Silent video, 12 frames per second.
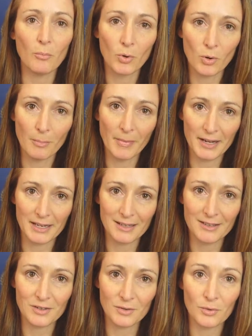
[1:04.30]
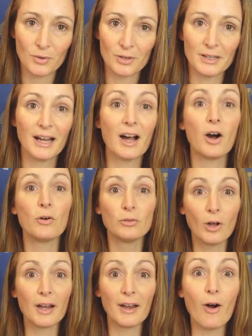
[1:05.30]
more money, or a whole
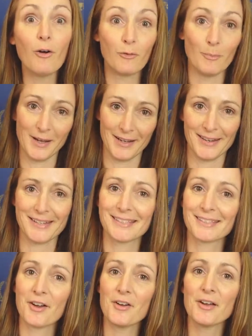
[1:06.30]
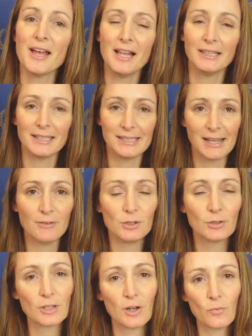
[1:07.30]
lot of money. So let's have a
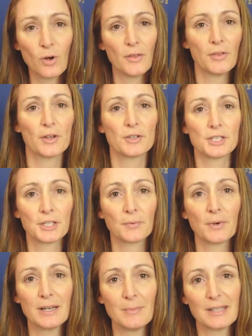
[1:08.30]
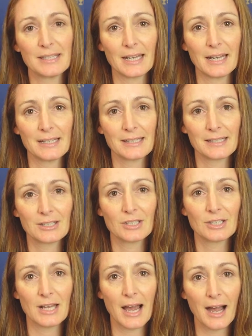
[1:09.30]
look at what those three mistakes
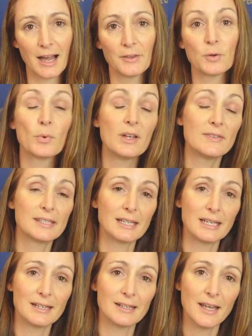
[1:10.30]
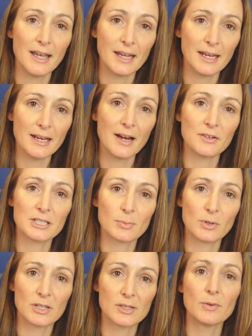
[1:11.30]
that we've seen in our
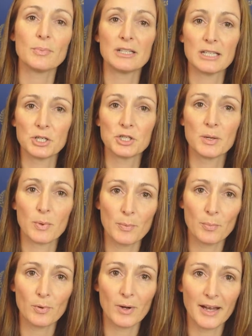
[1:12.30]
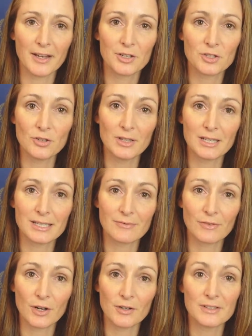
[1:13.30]
experience. We've been teaching people how to do this
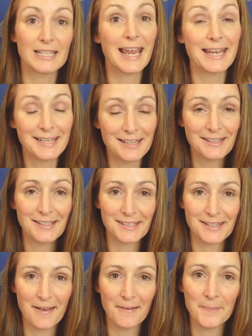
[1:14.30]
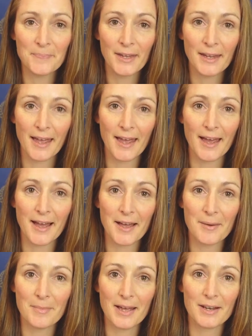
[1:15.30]
for over 10 years now,
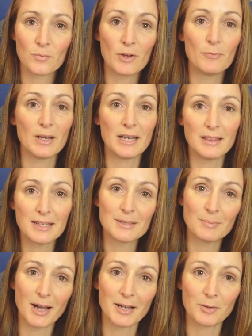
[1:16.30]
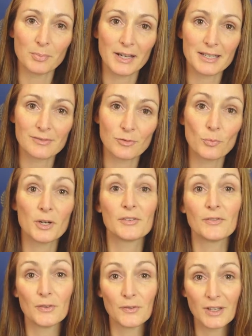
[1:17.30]
and we've been in this marketplace for almost
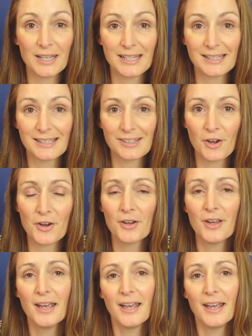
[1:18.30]
15. So